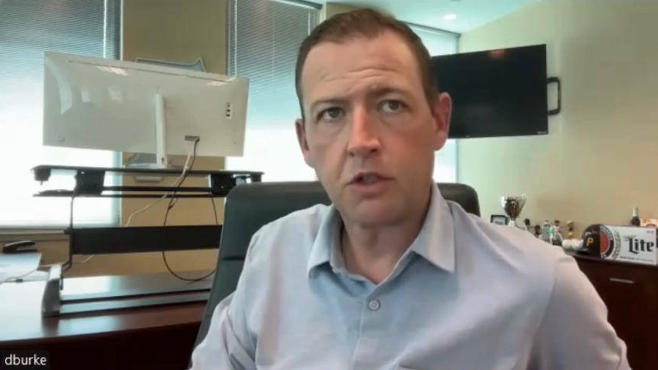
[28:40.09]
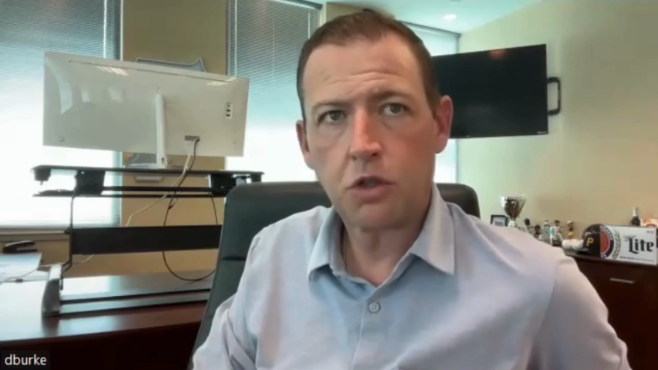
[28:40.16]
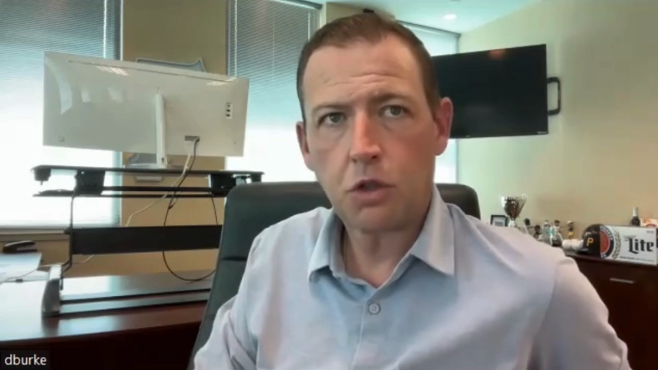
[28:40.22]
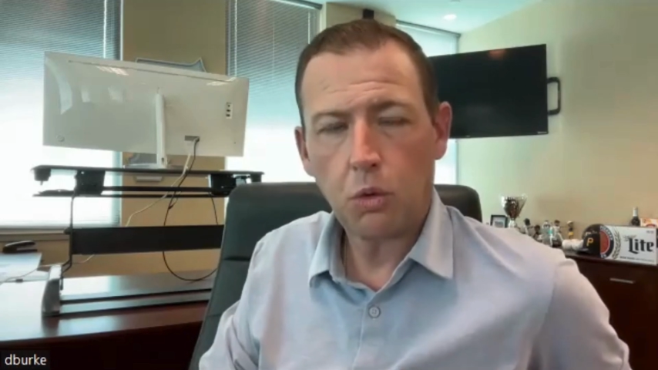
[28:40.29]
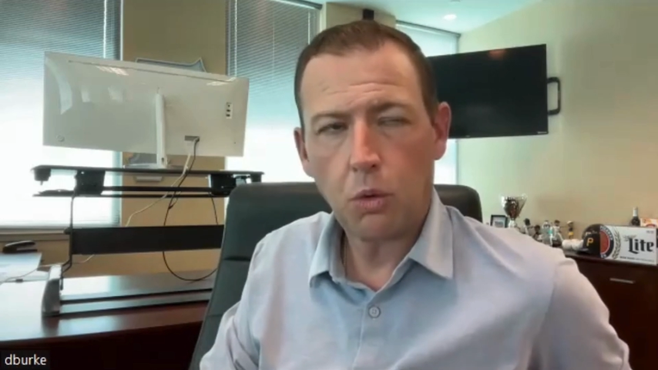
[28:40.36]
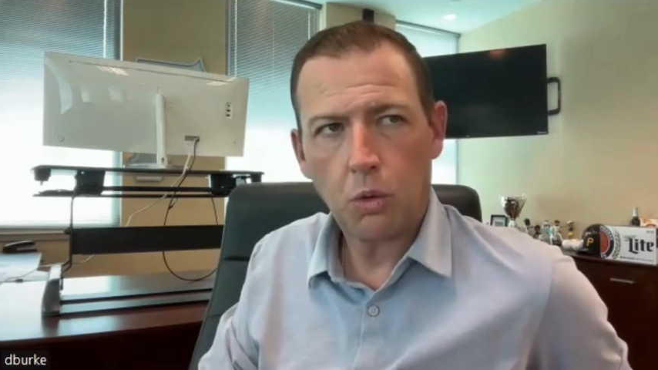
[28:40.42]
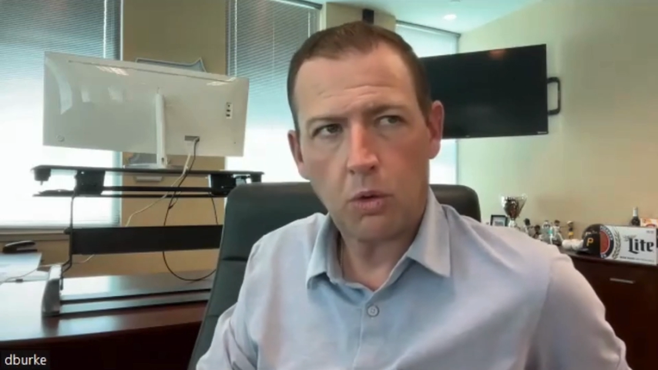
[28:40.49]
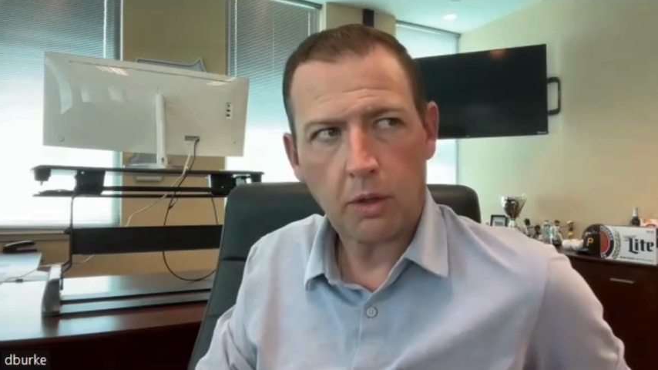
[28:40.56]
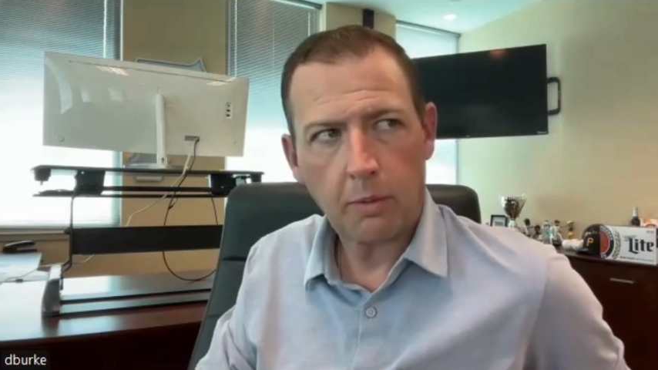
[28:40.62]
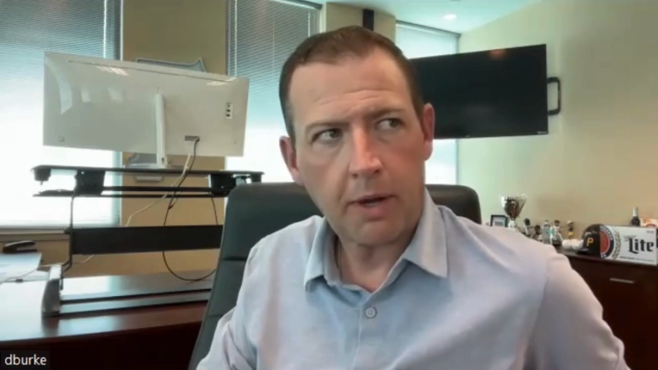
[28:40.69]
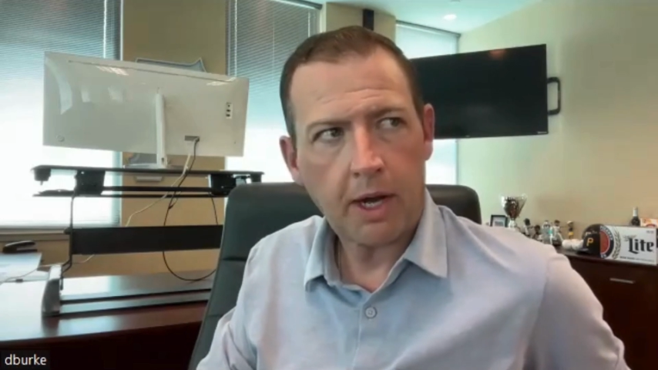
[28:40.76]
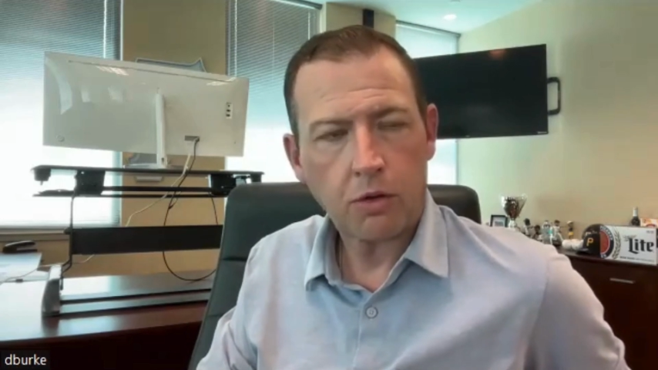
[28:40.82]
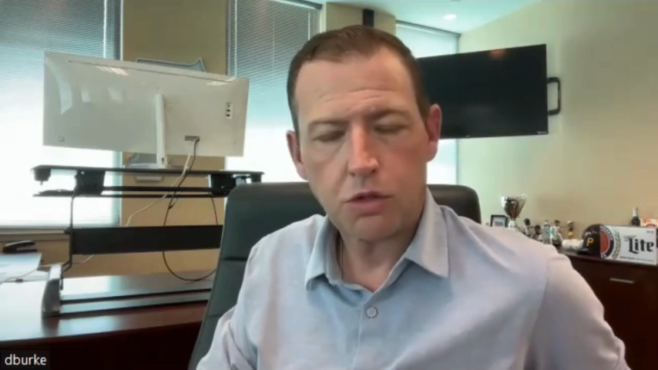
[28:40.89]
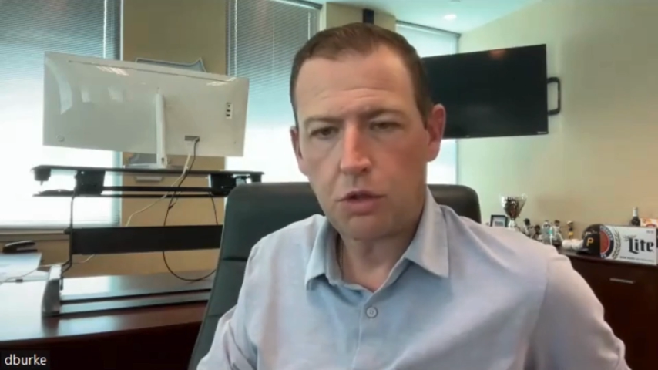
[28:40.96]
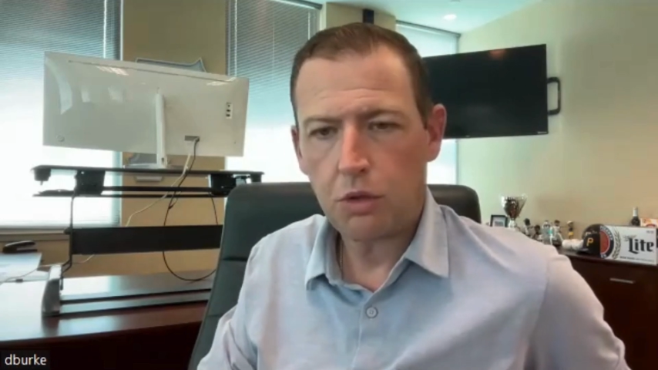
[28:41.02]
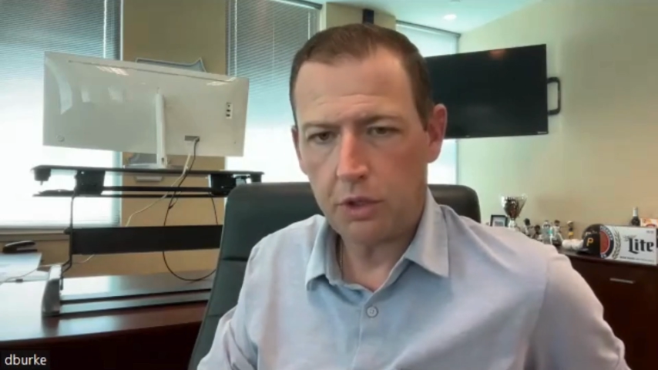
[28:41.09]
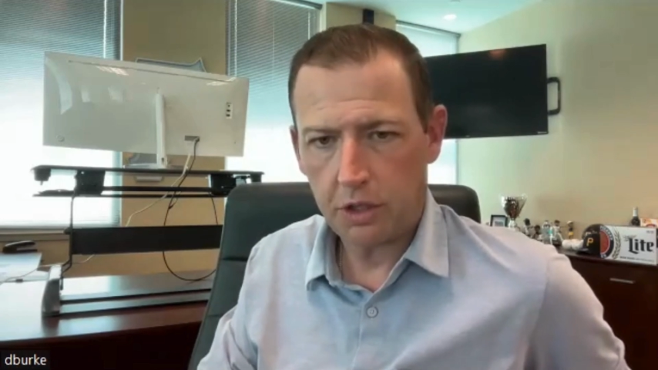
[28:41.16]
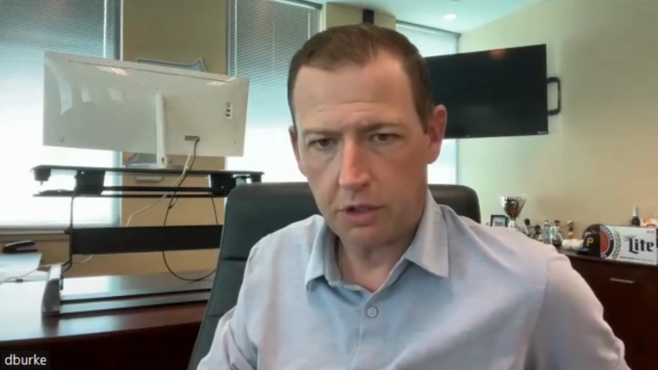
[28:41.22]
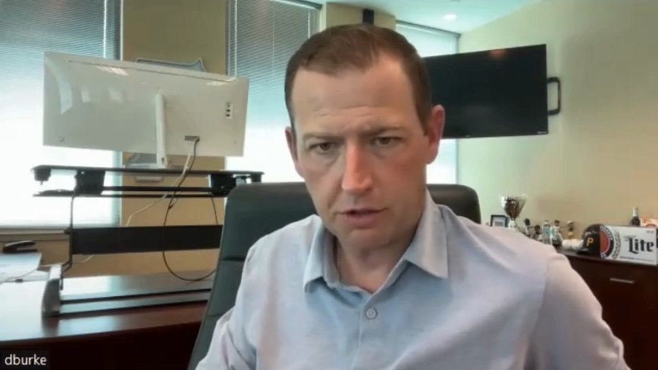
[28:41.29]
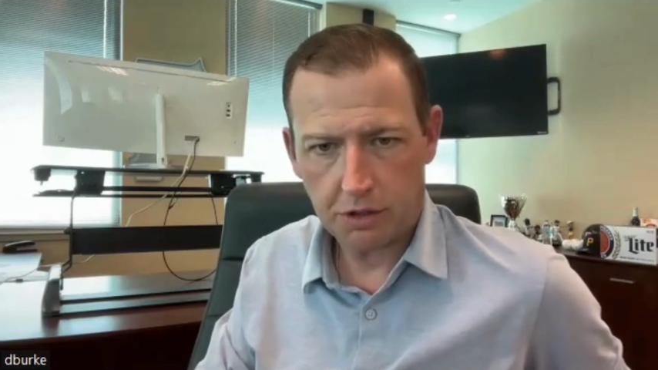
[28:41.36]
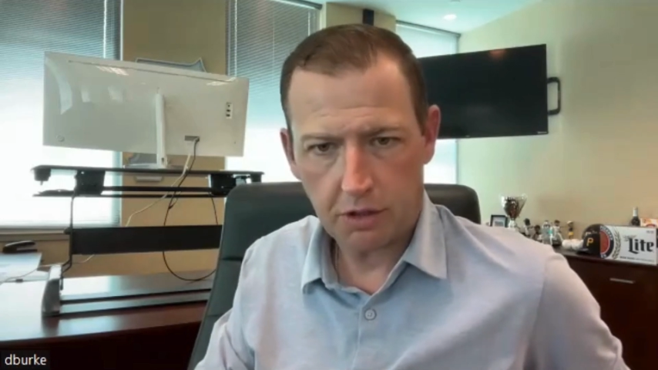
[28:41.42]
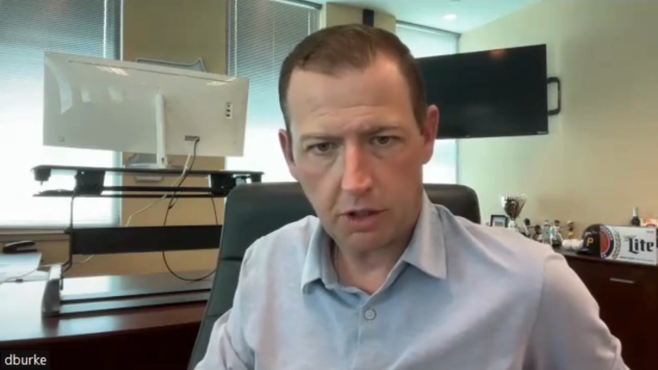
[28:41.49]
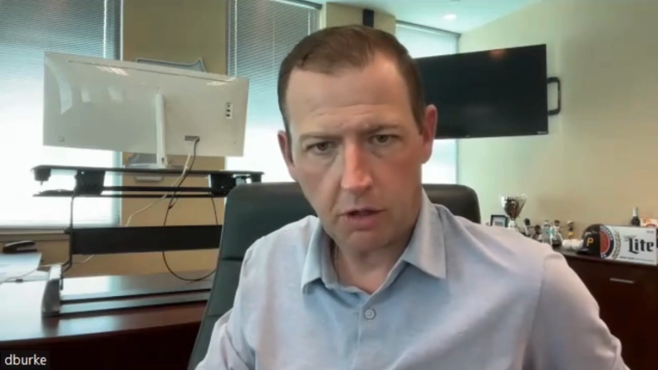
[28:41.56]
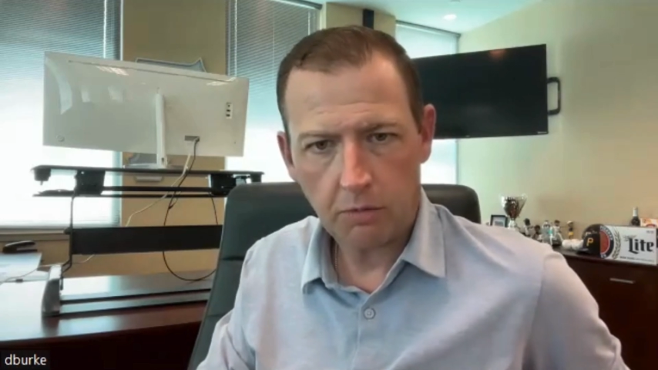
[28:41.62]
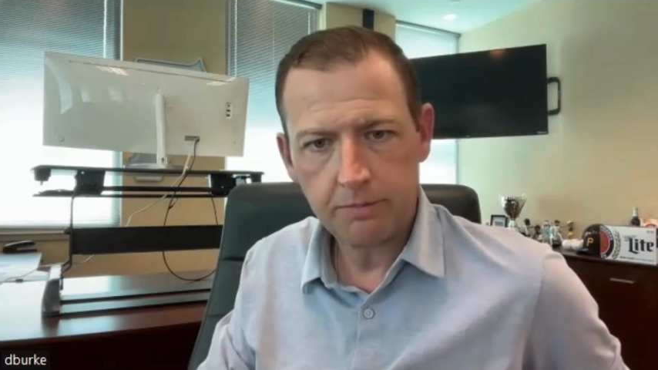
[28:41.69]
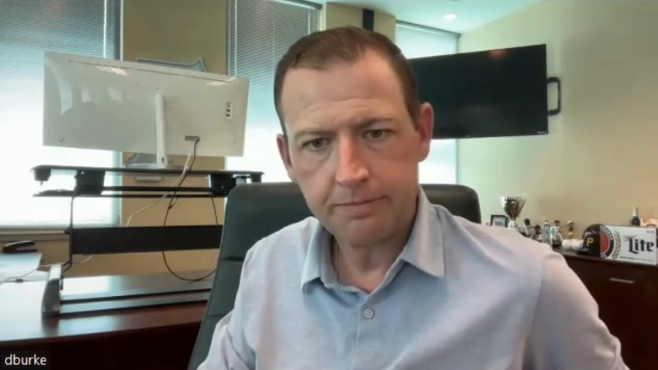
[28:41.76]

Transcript: tool about 2 years ago.